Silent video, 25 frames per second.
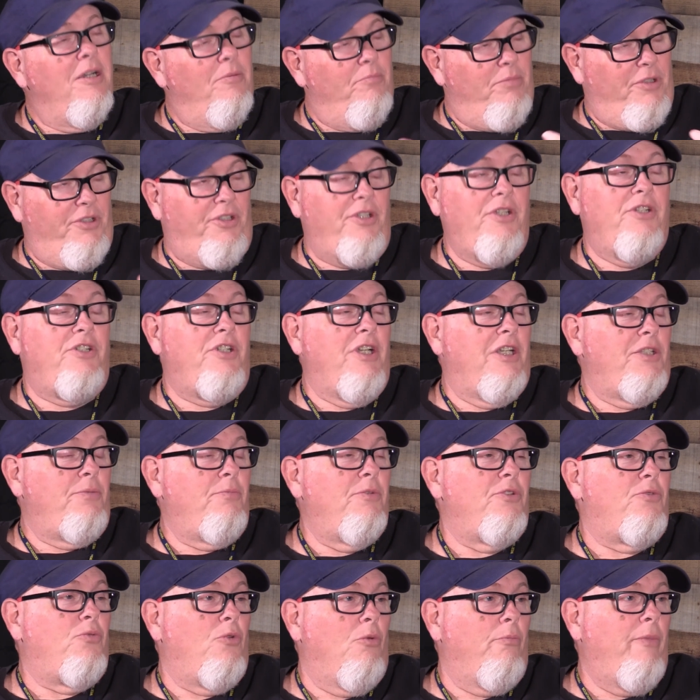But the
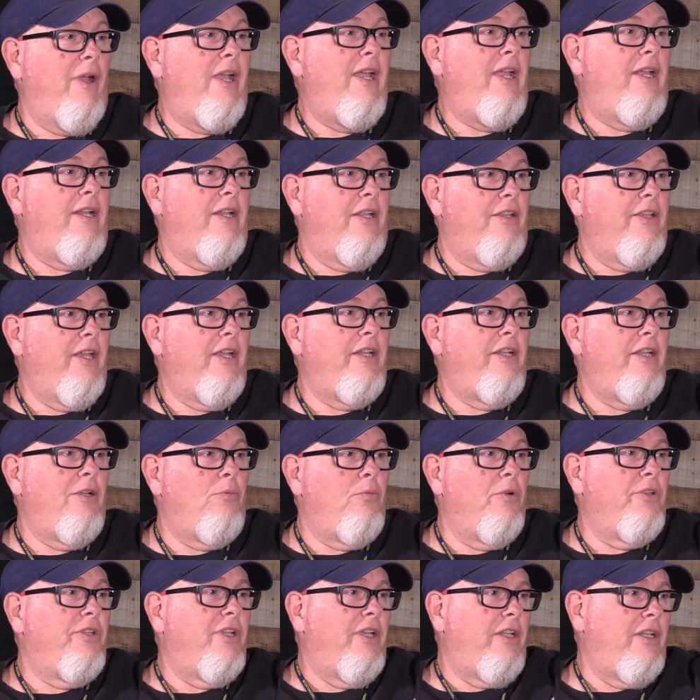adjustments were made, and they
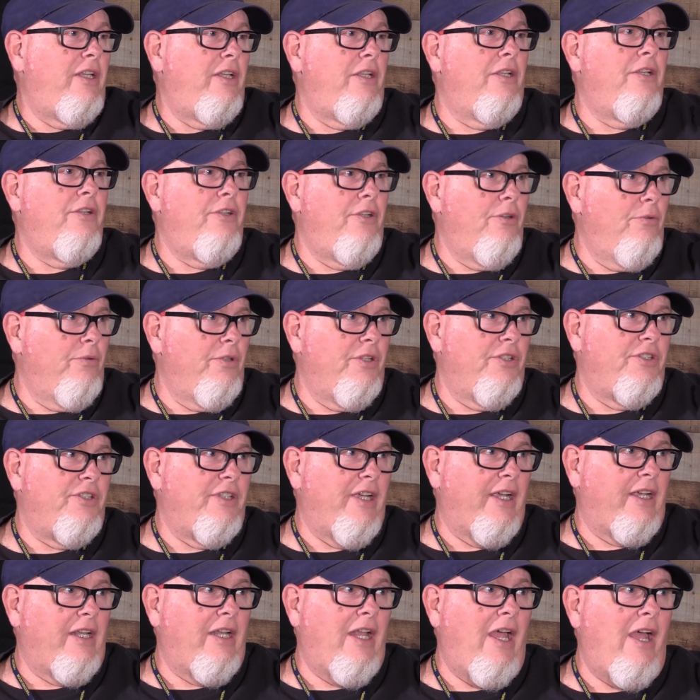did what they needed to do in the
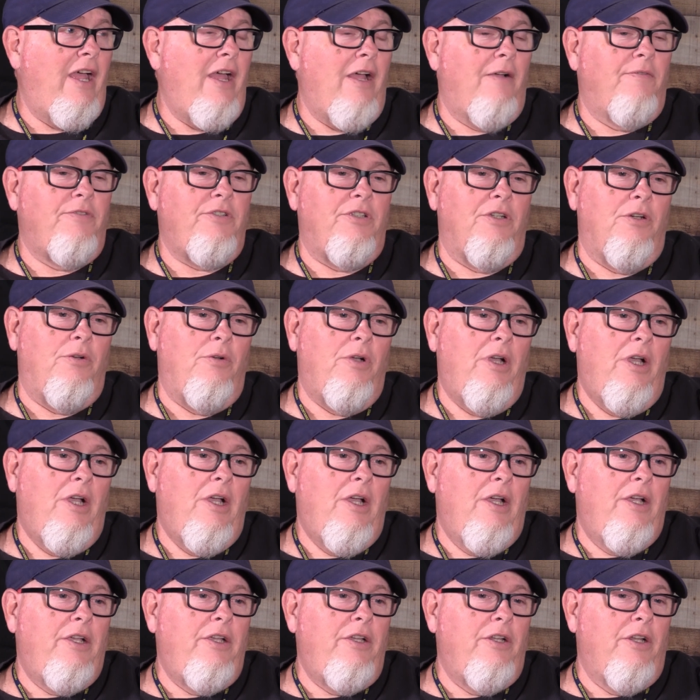second half. So,
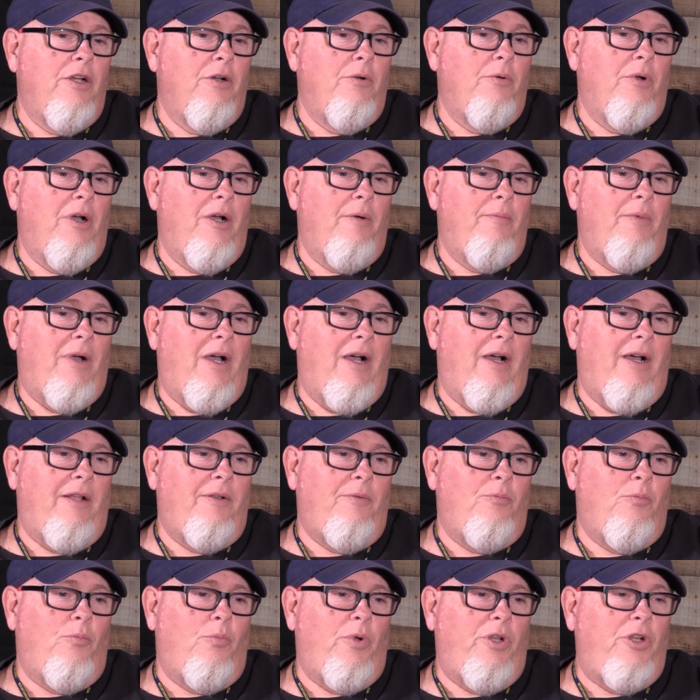
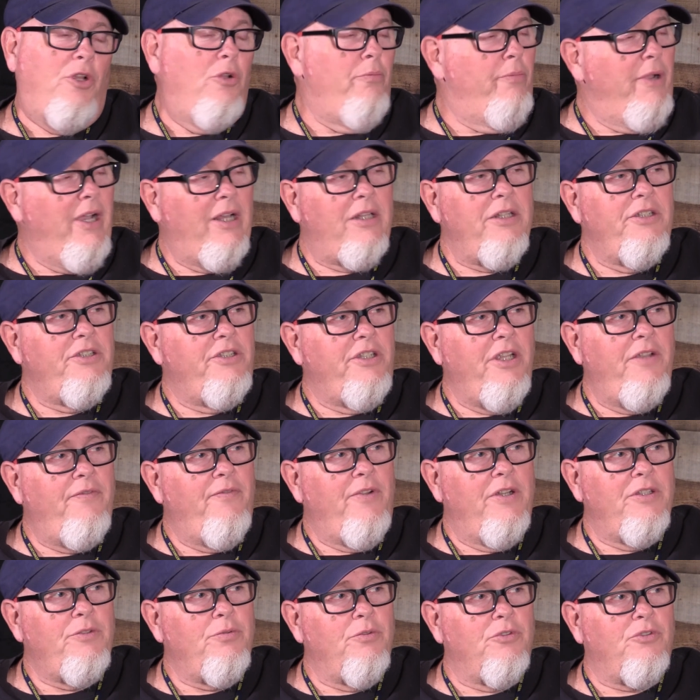we knew Beckley's
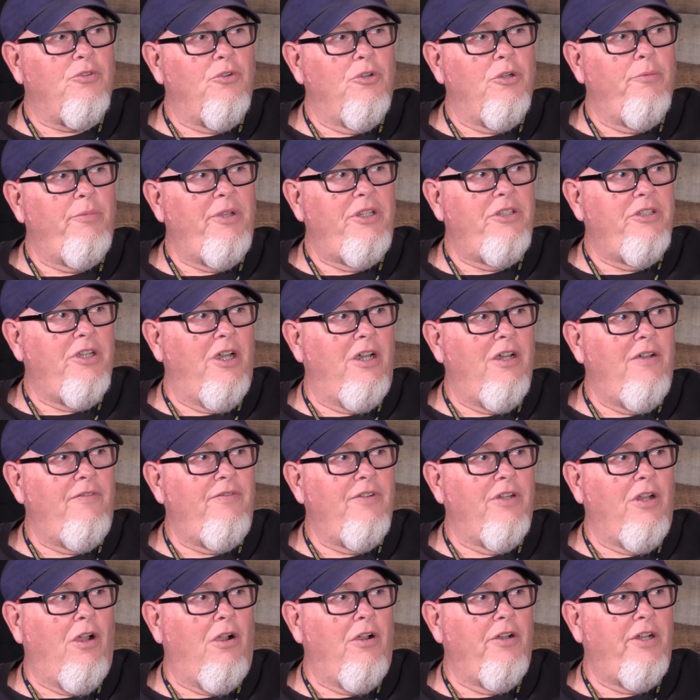defense was going to be
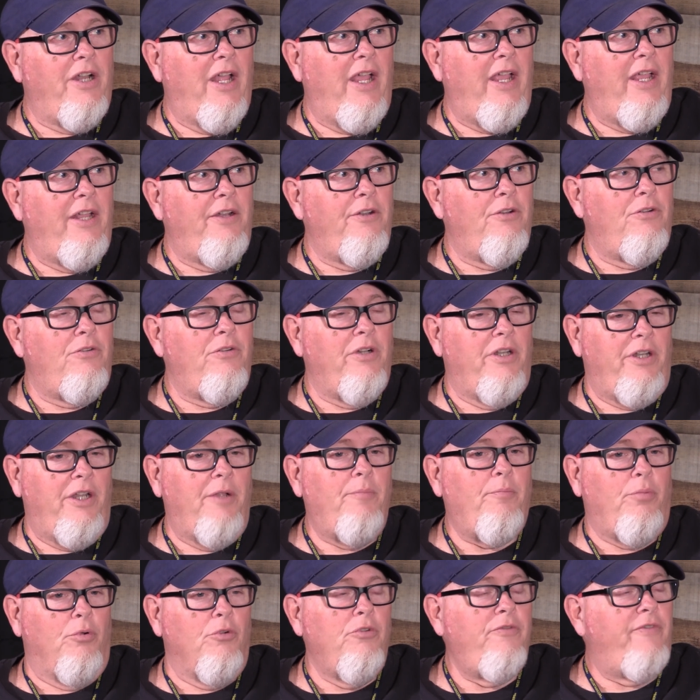tough and hard to handle, and
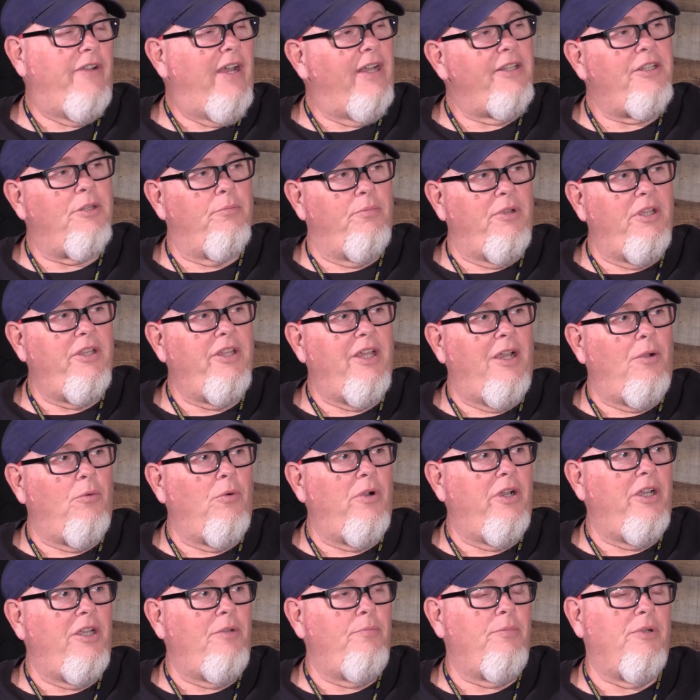it proved out to be that
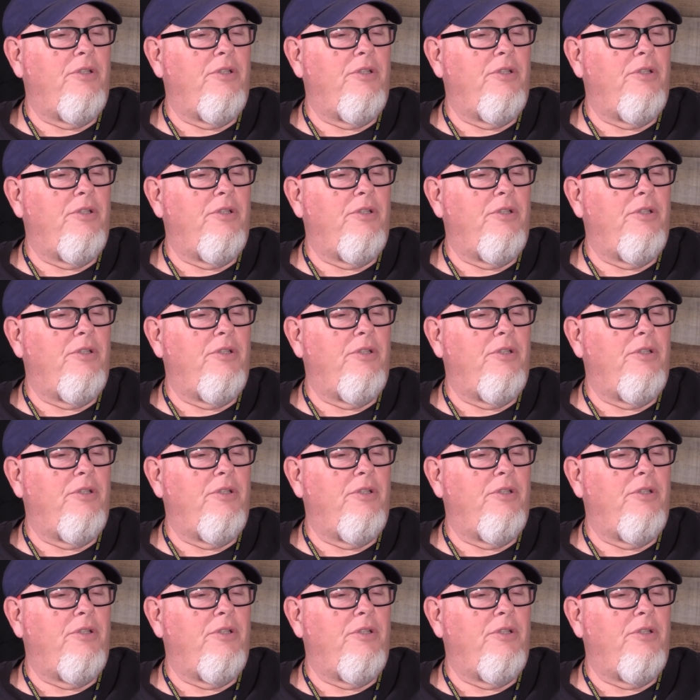way.